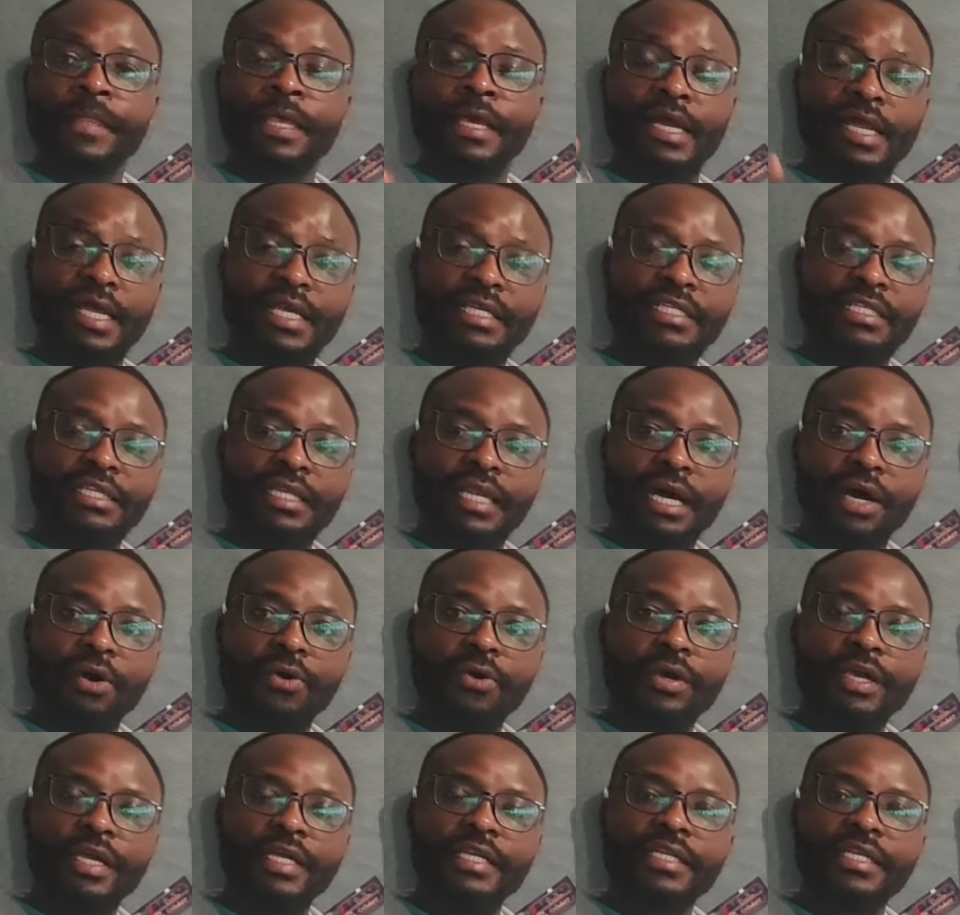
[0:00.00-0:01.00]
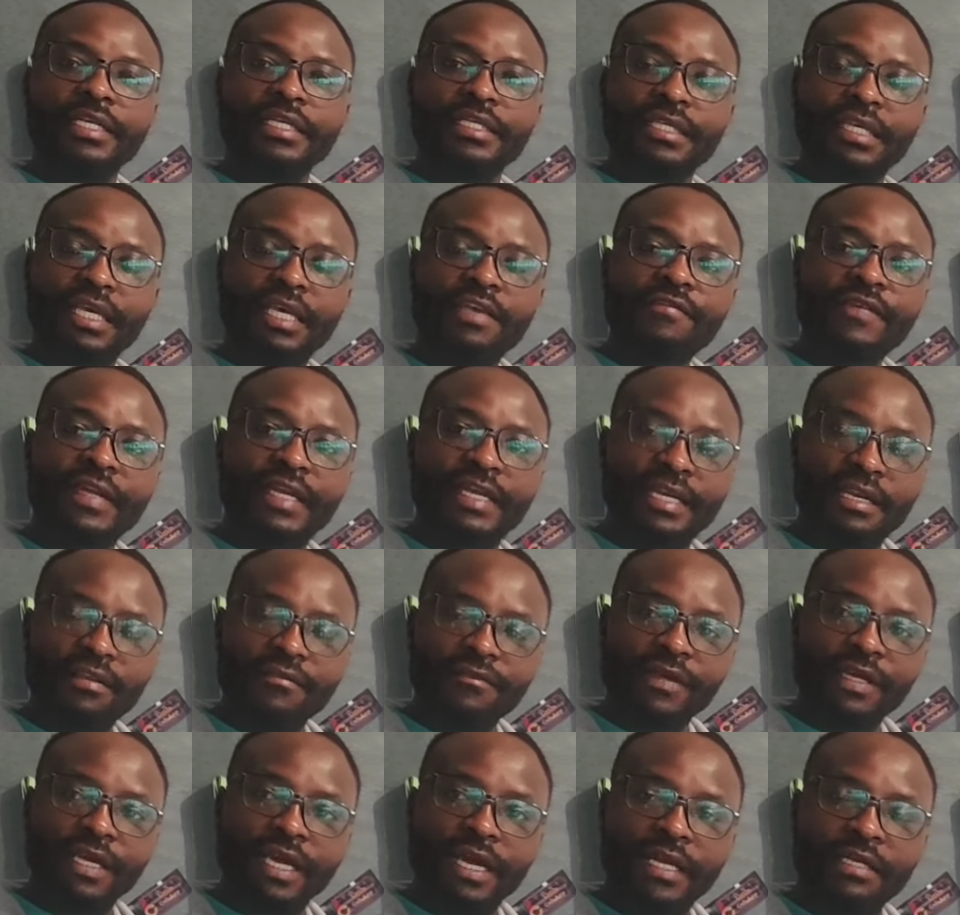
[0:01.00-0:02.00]
Right now, it is even
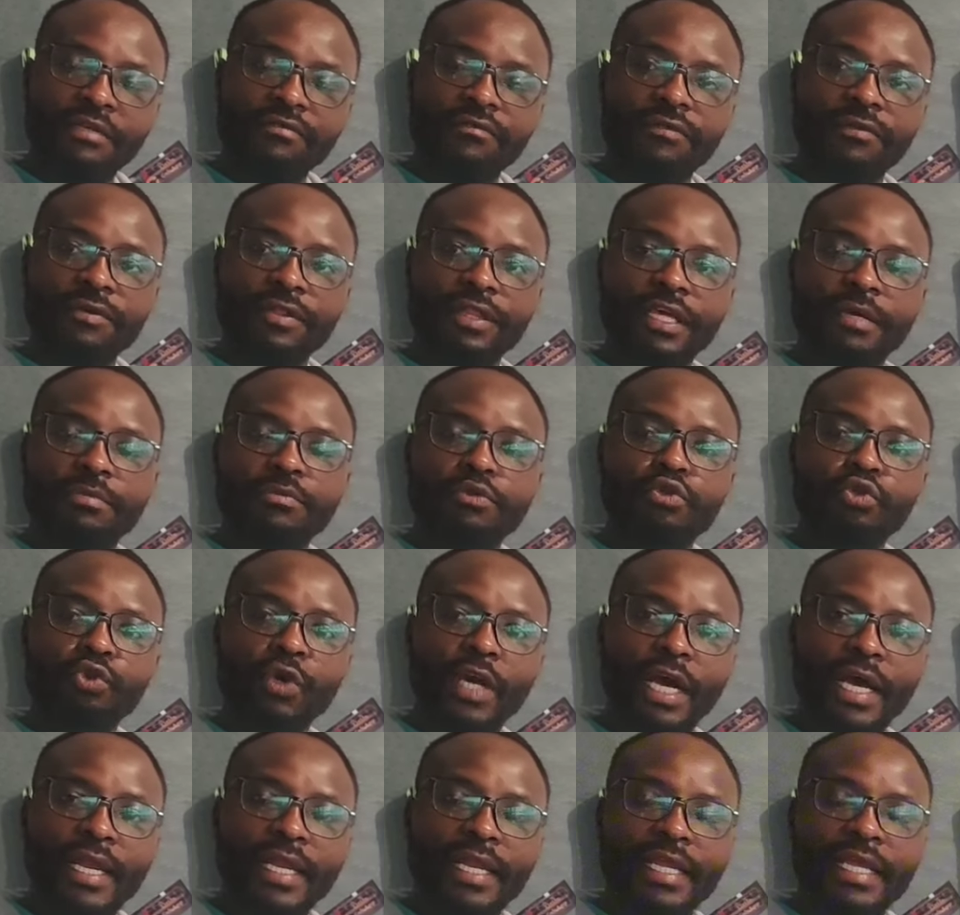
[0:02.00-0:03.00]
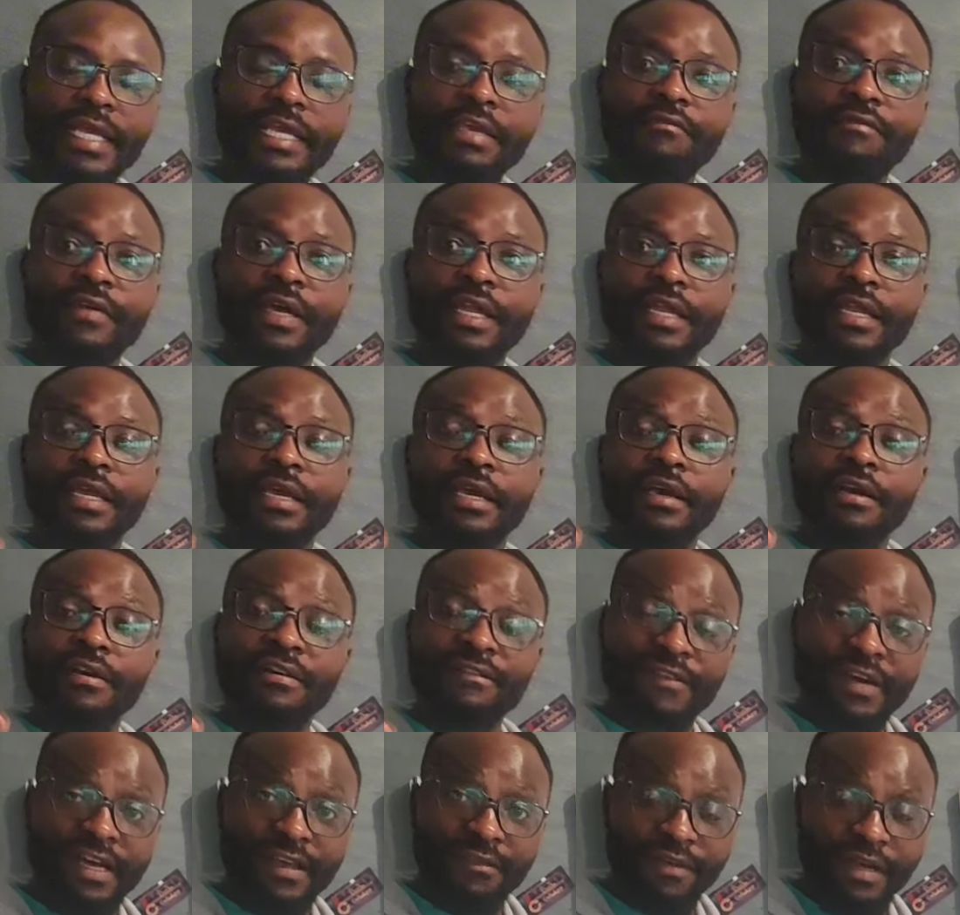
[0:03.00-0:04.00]
difficult for them to carry even
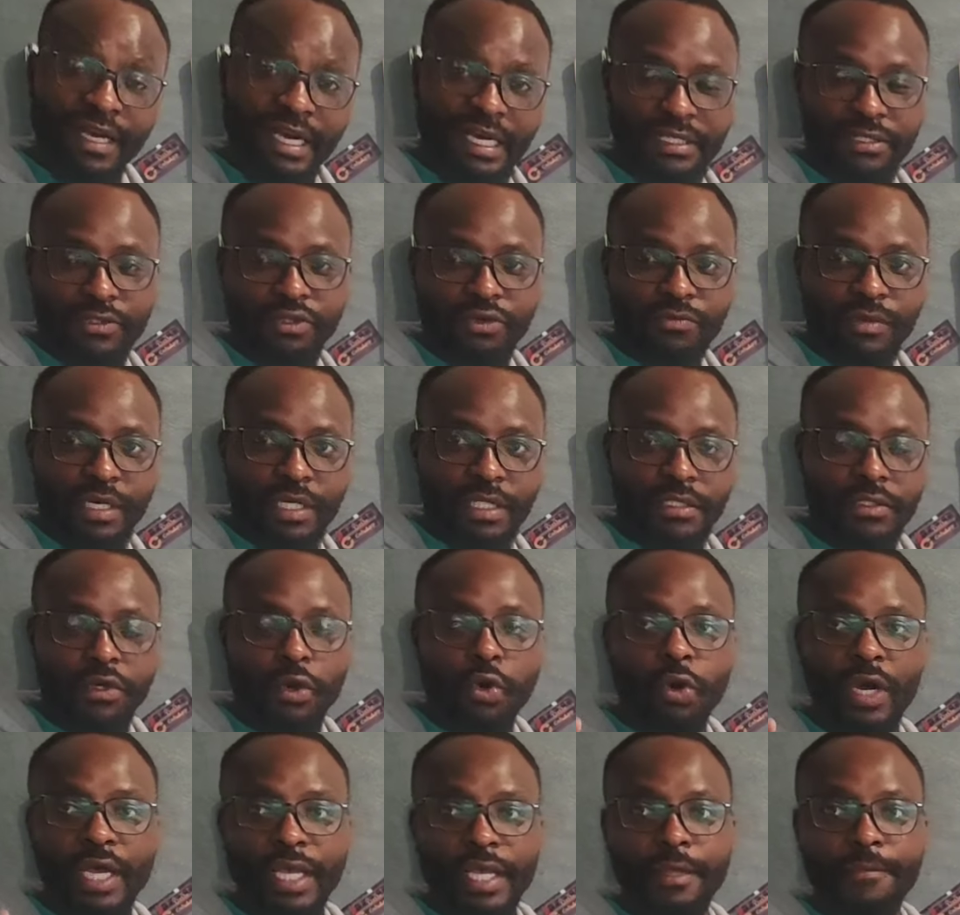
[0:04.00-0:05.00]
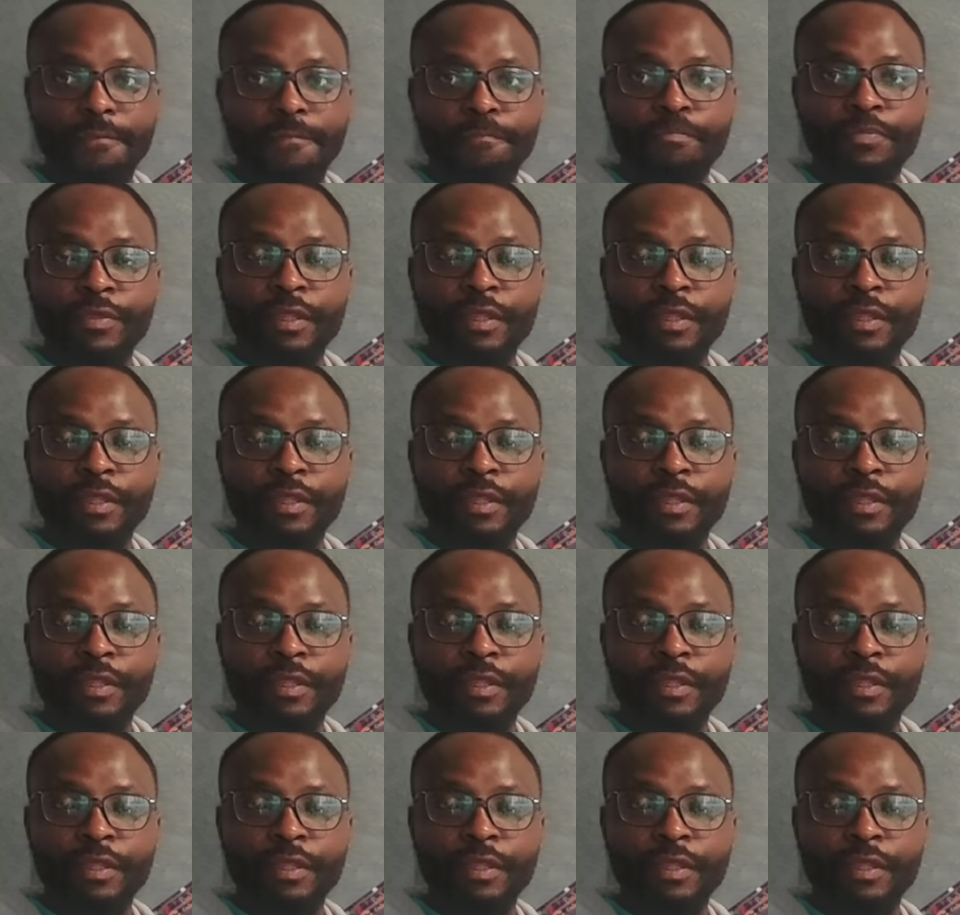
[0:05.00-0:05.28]
5 customers. Why?